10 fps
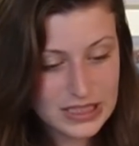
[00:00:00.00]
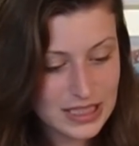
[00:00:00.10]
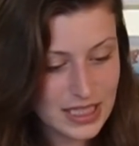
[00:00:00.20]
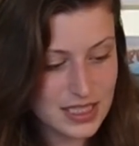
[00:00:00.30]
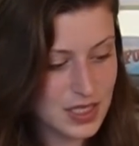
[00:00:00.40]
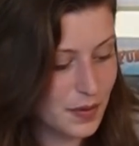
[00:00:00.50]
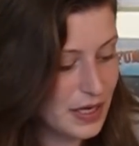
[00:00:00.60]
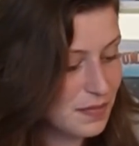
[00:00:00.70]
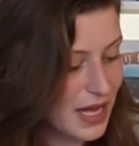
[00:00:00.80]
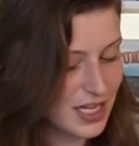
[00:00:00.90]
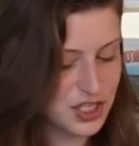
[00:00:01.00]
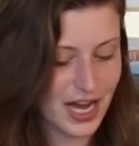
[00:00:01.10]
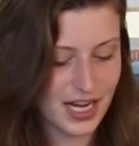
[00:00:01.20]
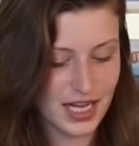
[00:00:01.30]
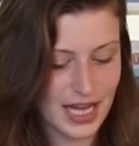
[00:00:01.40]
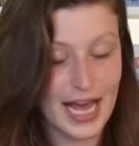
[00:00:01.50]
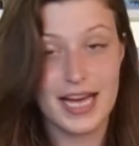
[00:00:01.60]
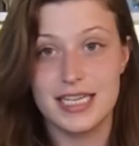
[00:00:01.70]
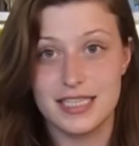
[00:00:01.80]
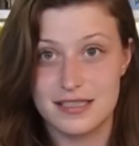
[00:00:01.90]
And so in blackjack
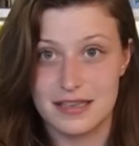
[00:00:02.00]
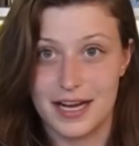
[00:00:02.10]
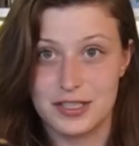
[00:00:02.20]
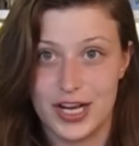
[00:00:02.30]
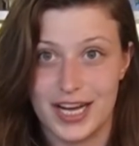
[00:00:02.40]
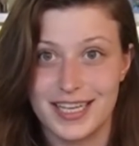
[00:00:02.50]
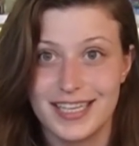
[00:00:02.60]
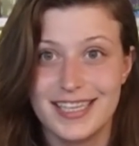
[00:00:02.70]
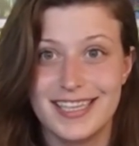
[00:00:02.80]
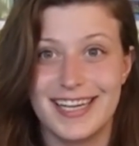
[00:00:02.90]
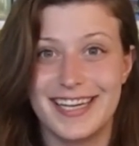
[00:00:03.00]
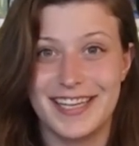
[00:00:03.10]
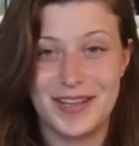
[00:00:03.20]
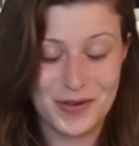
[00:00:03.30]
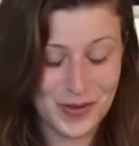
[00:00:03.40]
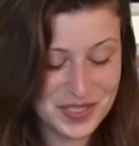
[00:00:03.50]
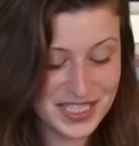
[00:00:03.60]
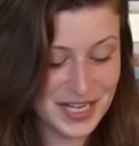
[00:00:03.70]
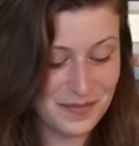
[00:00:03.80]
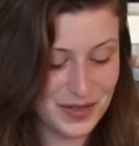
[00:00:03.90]
and in SlackJack, the
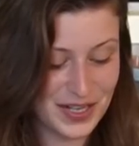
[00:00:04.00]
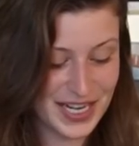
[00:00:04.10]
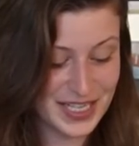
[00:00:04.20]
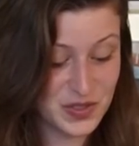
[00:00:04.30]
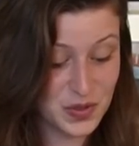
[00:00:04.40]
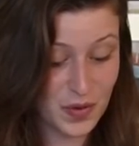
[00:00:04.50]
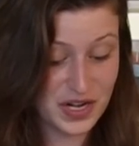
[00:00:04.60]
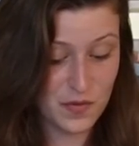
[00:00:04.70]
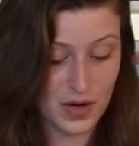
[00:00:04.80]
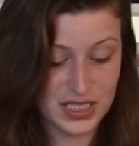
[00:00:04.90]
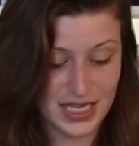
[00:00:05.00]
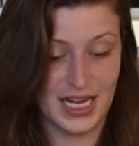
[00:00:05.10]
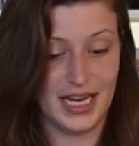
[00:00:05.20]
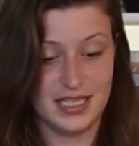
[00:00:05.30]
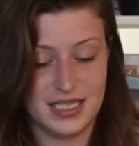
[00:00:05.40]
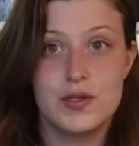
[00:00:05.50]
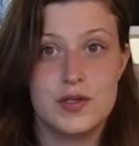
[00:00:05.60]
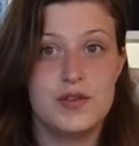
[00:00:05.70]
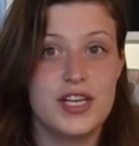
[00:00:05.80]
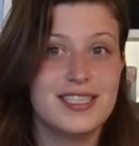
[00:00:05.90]
golden number is 21 to hit.
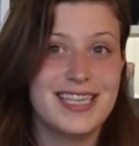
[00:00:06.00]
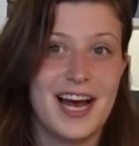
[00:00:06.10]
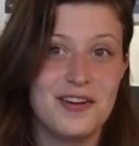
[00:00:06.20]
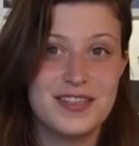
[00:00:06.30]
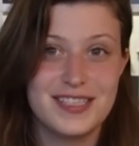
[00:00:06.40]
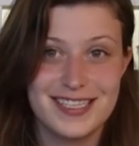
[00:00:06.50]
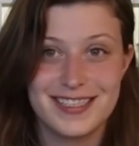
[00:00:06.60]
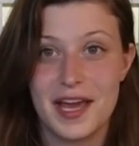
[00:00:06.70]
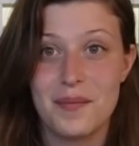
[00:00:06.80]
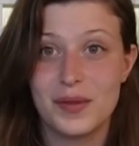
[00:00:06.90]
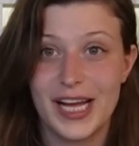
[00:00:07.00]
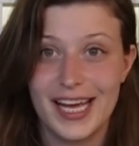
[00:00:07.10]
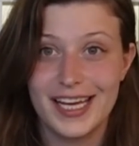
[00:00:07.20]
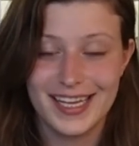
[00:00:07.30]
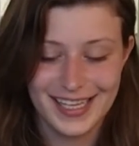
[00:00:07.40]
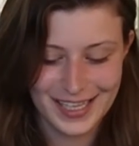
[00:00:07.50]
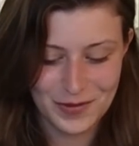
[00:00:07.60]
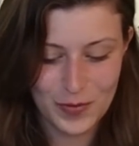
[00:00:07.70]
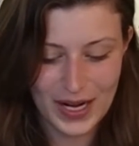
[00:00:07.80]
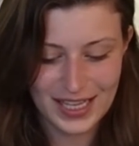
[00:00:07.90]
So just how does this game play?
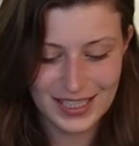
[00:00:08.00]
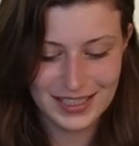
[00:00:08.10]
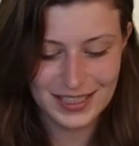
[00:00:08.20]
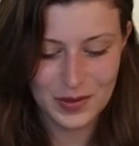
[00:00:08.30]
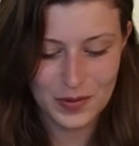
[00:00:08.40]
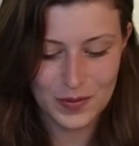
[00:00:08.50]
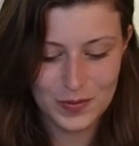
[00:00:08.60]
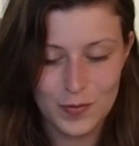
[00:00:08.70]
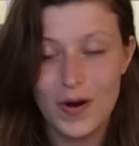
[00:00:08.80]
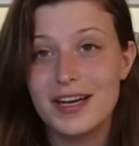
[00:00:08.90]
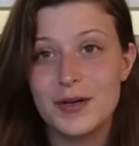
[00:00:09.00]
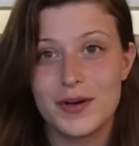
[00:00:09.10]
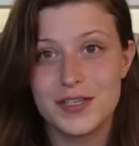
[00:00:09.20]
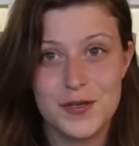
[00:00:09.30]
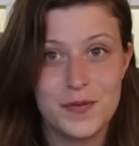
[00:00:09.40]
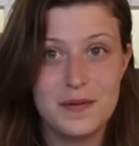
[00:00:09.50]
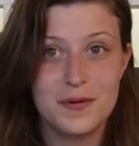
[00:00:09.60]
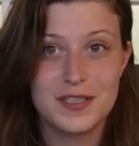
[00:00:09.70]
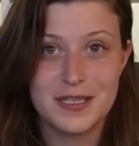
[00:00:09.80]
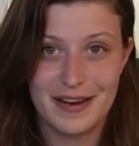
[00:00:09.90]
Well, 1 or 2
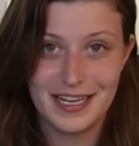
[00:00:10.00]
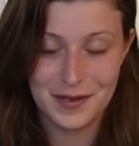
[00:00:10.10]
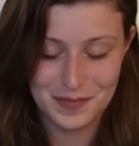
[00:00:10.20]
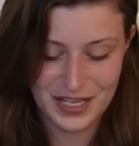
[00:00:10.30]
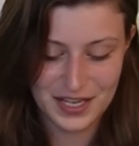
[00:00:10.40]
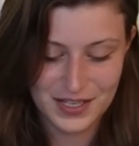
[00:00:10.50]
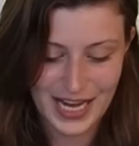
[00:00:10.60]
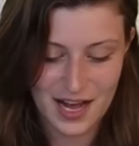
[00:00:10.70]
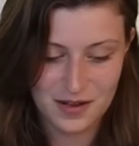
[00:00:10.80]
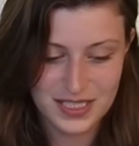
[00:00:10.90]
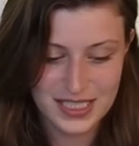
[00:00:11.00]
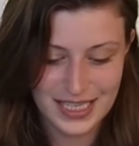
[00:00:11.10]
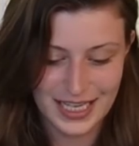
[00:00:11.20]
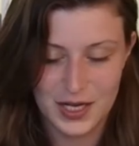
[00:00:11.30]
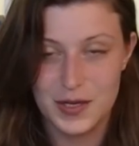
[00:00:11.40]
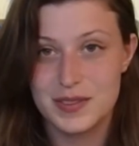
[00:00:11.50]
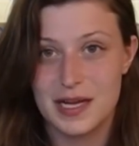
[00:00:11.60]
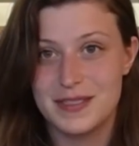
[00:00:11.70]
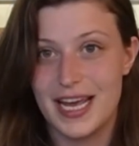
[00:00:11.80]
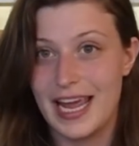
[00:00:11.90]
people, depending on player count, it goes
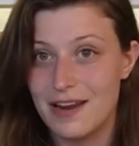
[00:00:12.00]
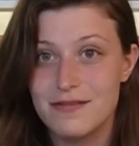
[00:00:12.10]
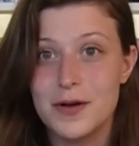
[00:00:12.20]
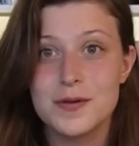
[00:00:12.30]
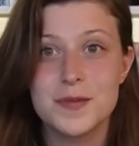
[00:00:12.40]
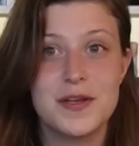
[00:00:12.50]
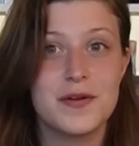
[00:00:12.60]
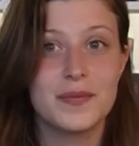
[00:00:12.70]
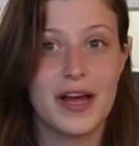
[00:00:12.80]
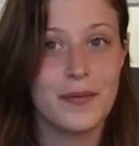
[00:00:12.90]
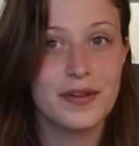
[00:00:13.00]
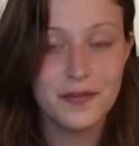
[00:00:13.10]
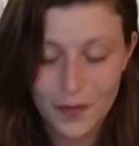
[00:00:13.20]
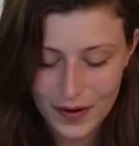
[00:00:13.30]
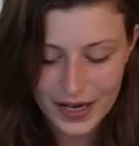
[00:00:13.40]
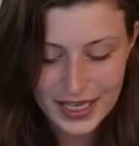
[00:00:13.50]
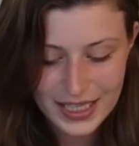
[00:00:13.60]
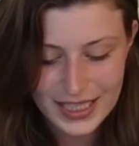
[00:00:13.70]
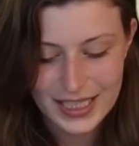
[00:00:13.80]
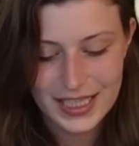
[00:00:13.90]
up to 8 folks, but you can play with 4,
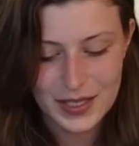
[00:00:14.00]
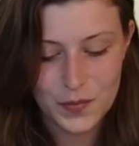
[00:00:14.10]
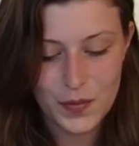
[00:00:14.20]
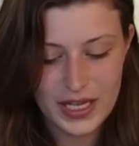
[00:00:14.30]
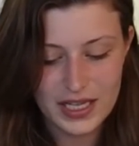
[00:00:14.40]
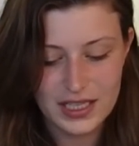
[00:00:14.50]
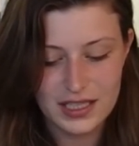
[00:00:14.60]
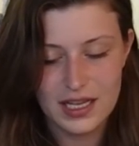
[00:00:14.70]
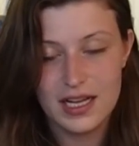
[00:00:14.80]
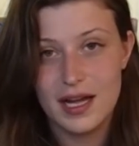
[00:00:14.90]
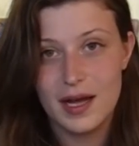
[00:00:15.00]
will